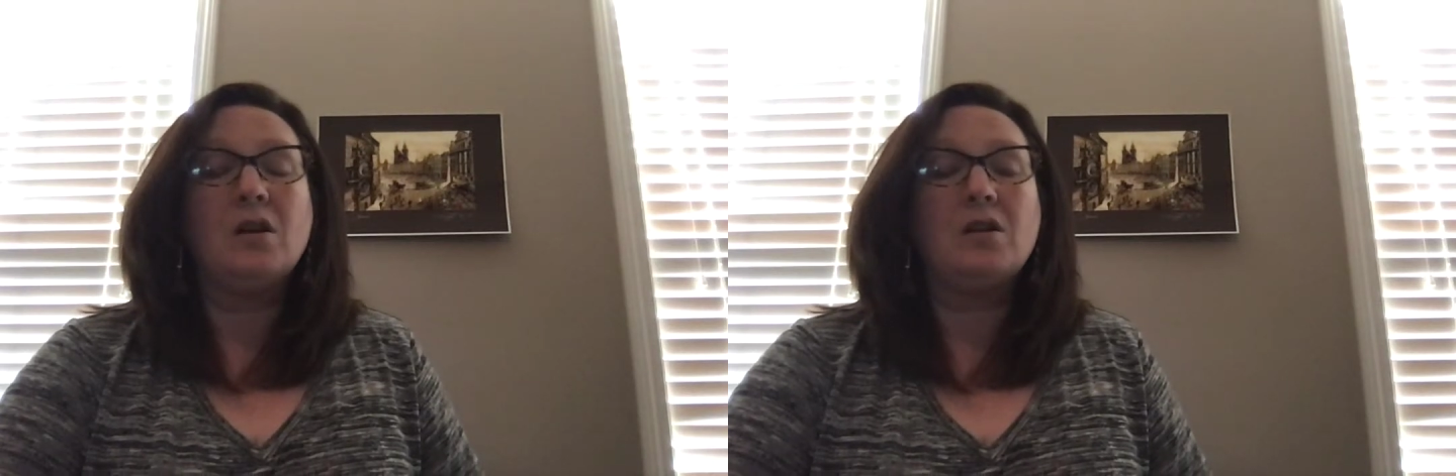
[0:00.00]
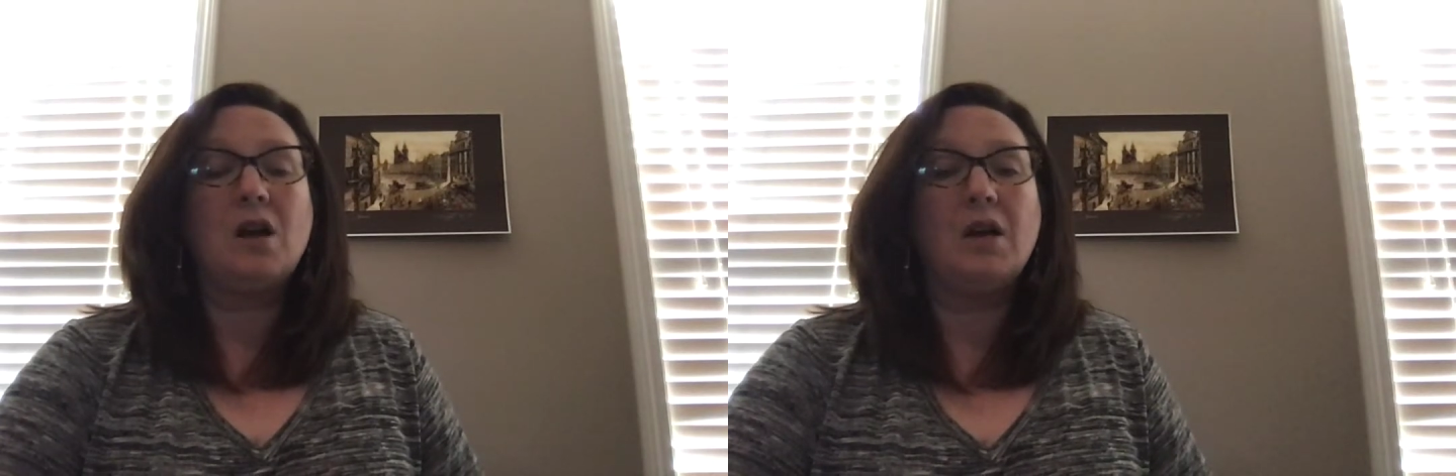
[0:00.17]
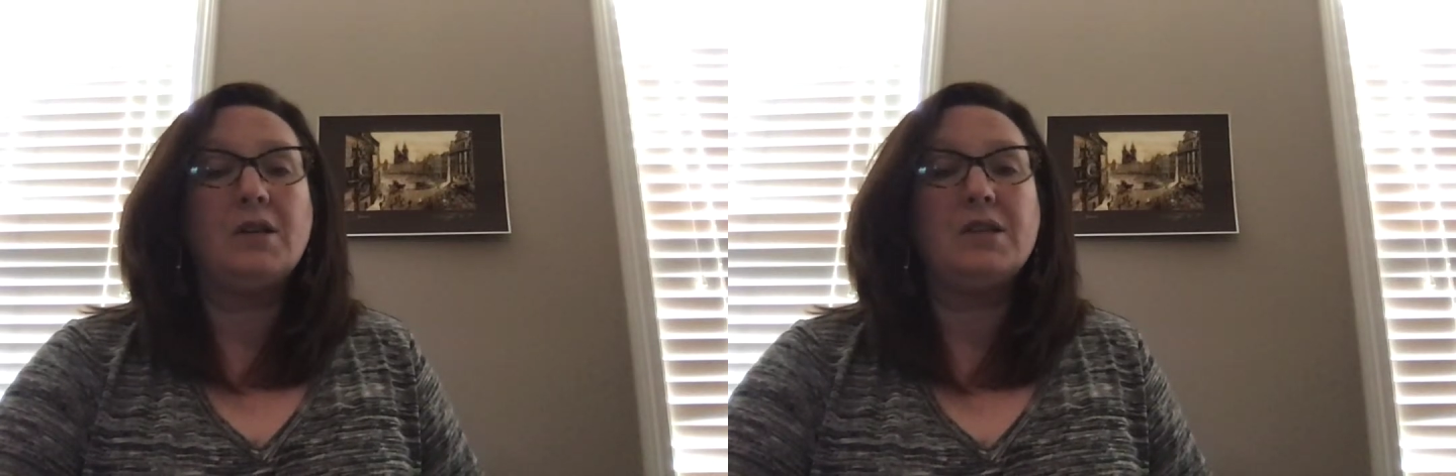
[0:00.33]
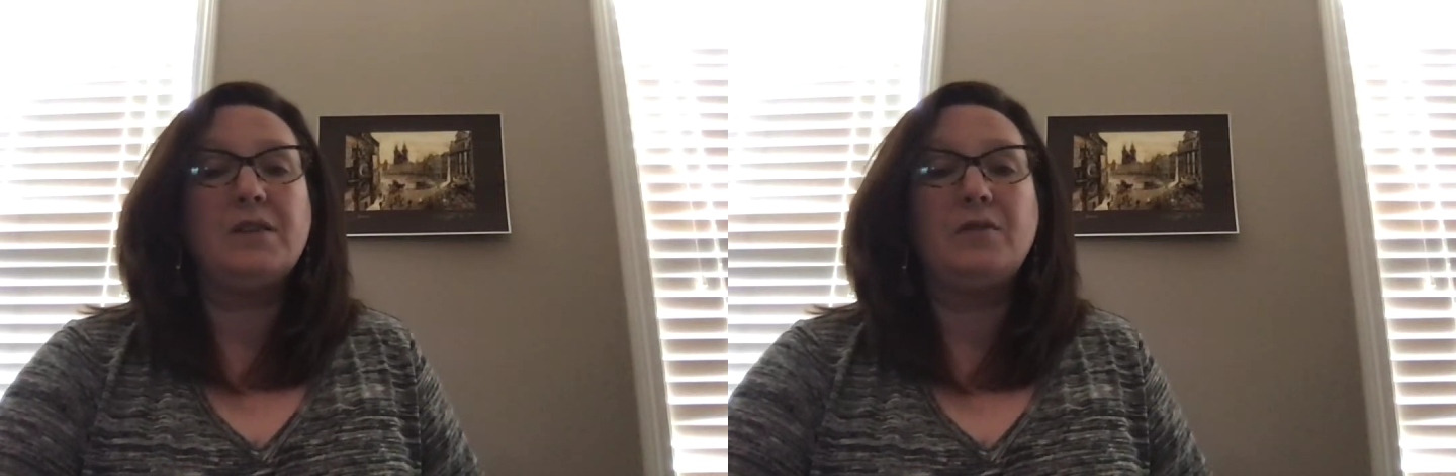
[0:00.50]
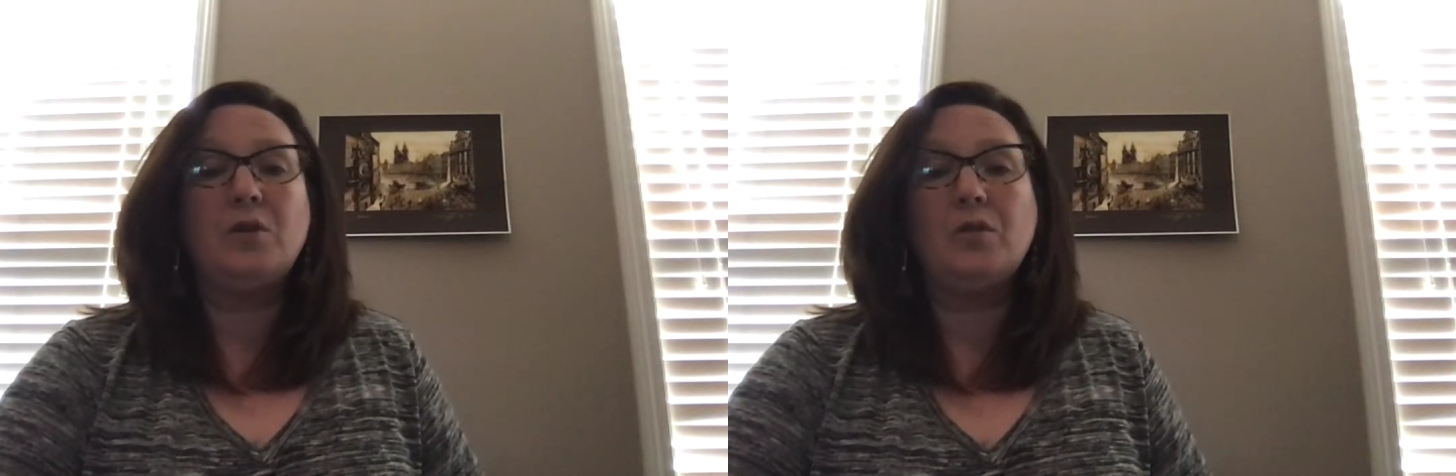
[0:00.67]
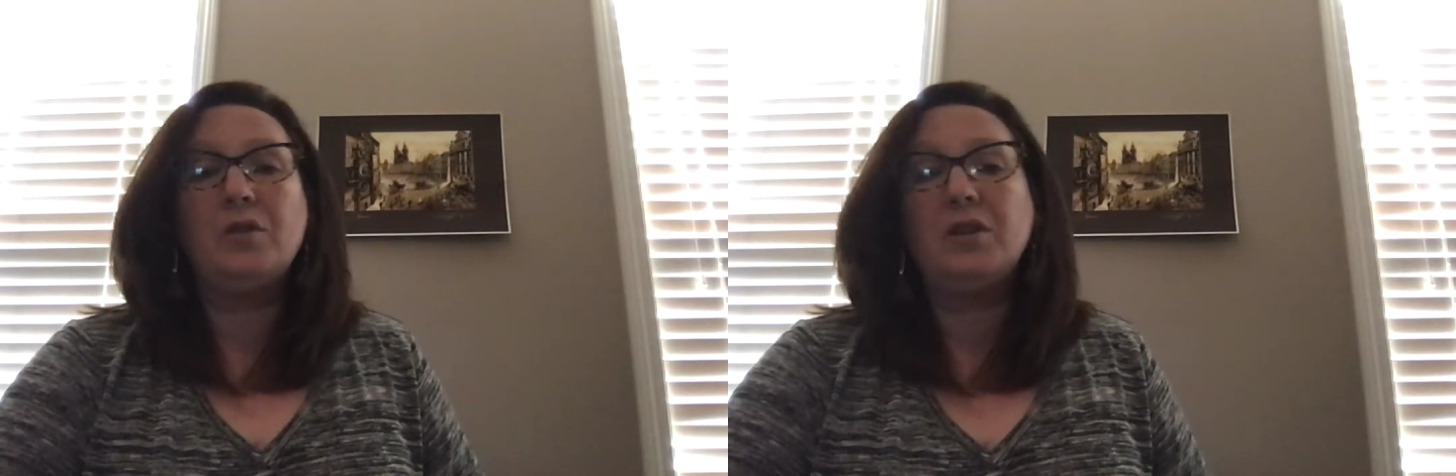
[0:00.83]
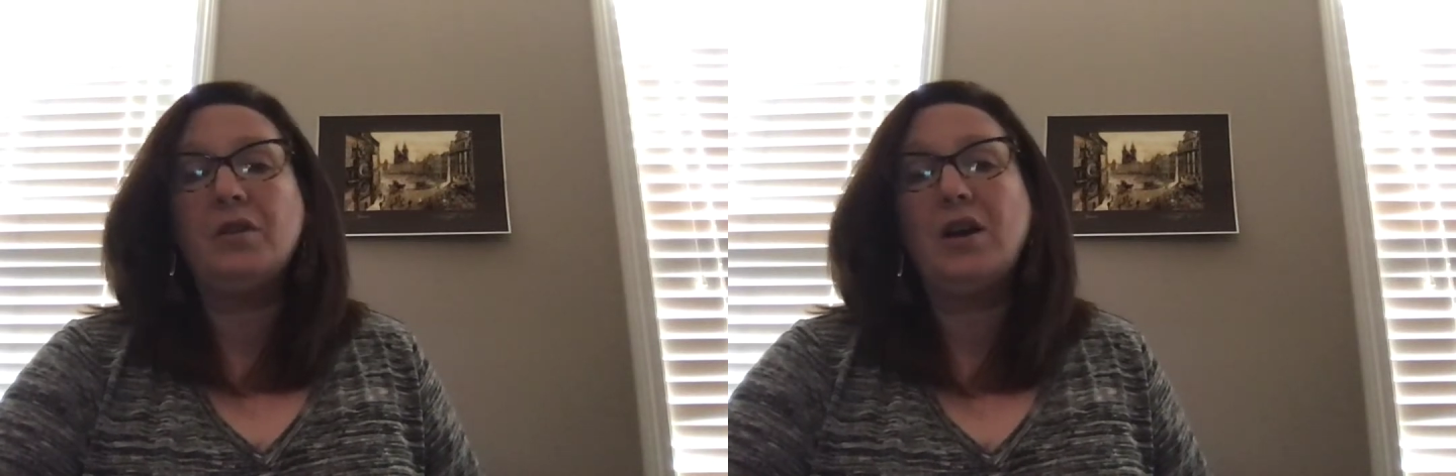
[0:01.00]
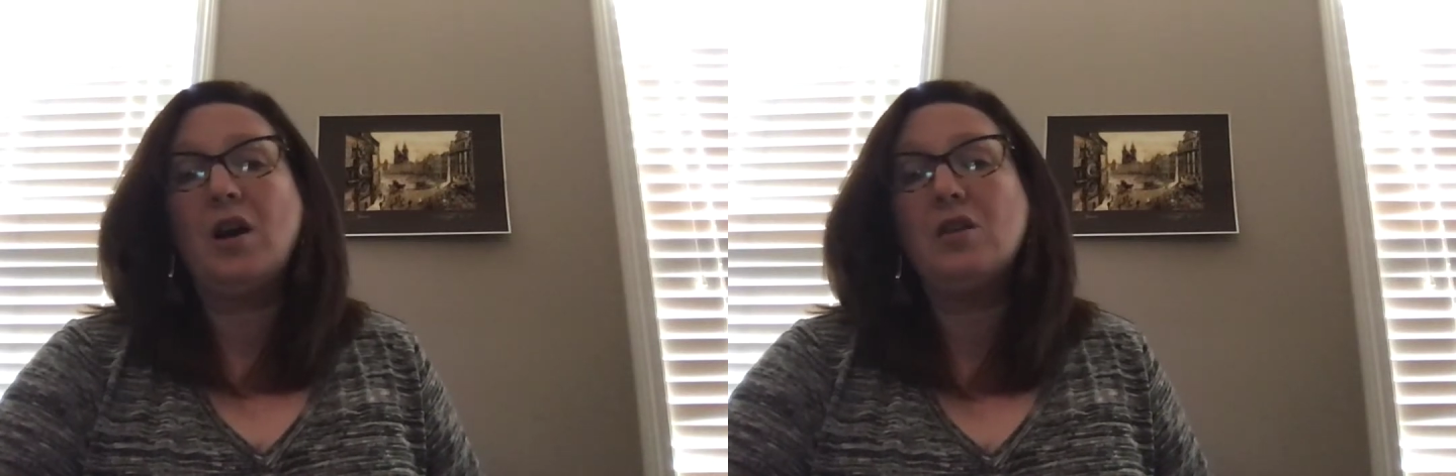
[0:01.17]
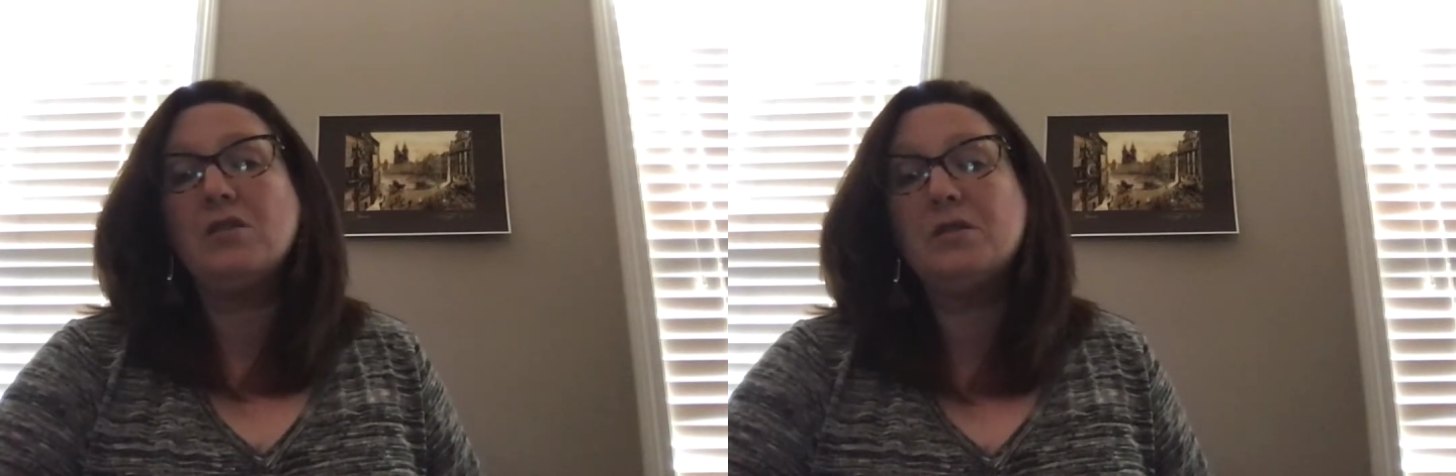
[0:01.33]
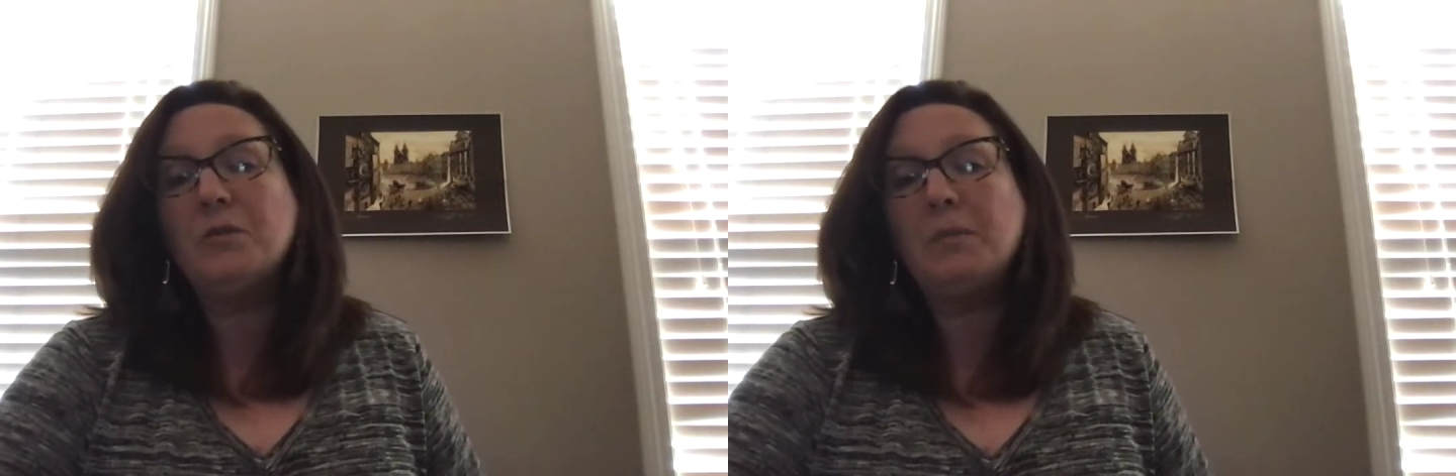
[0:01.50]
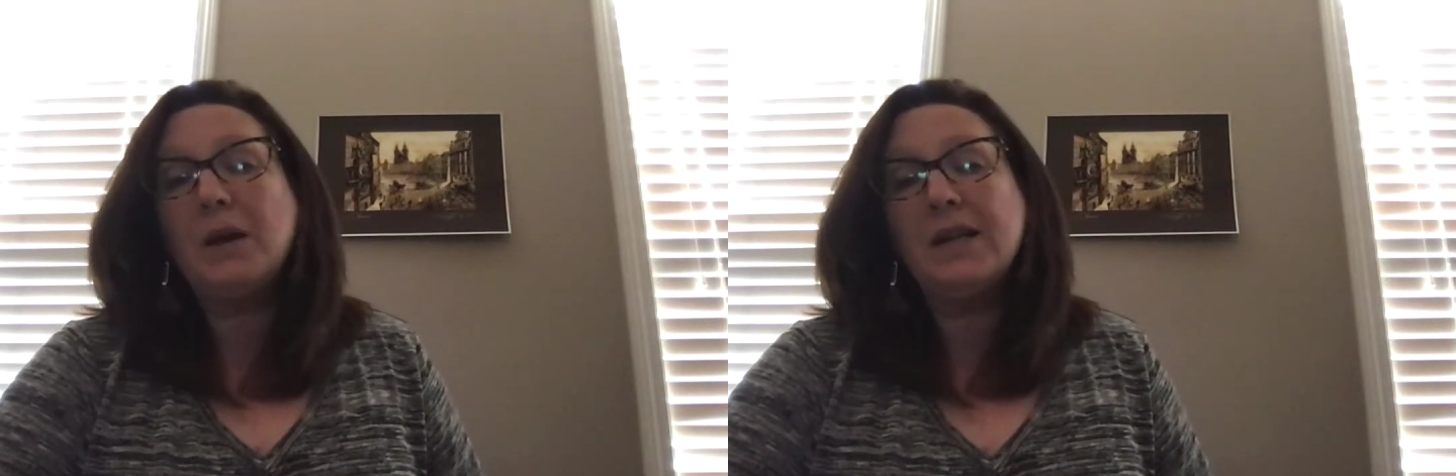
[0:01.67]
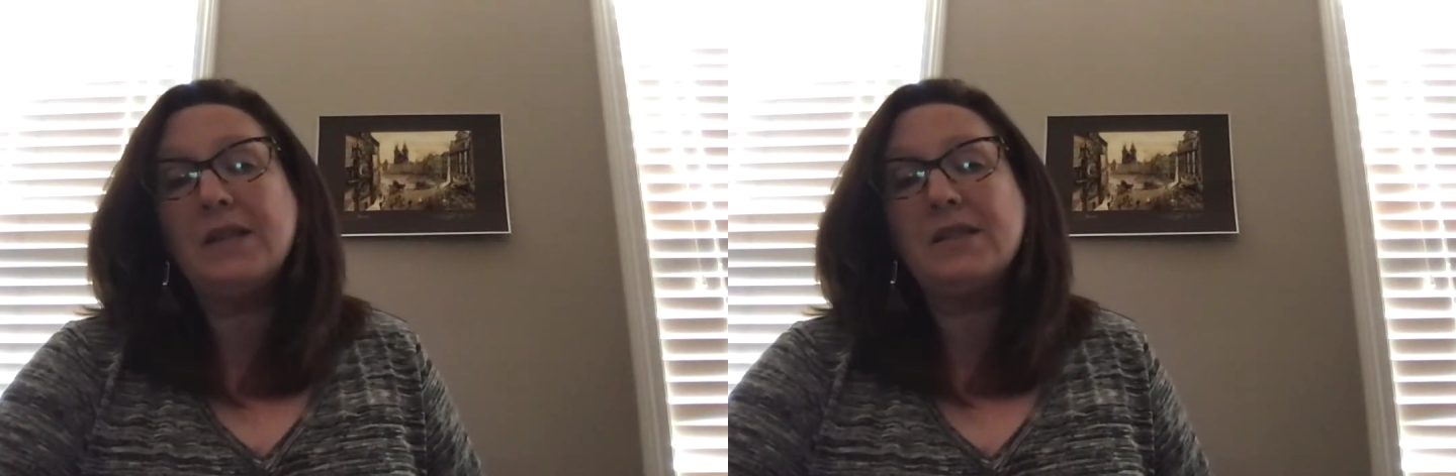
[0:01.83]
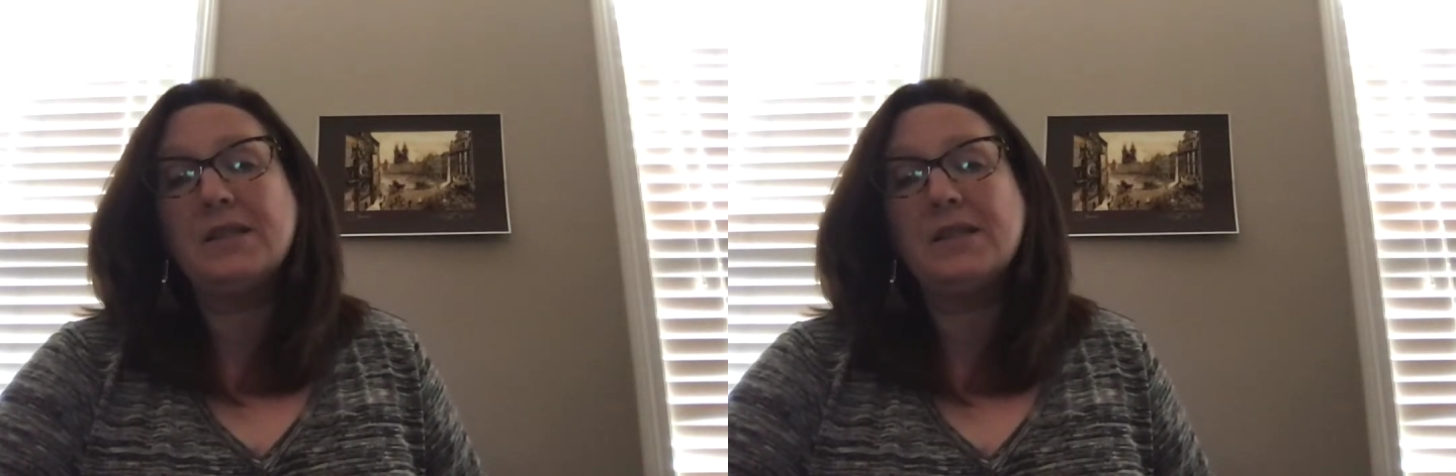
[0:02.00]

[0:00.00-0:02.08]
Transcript: Cognitive load theory also reminds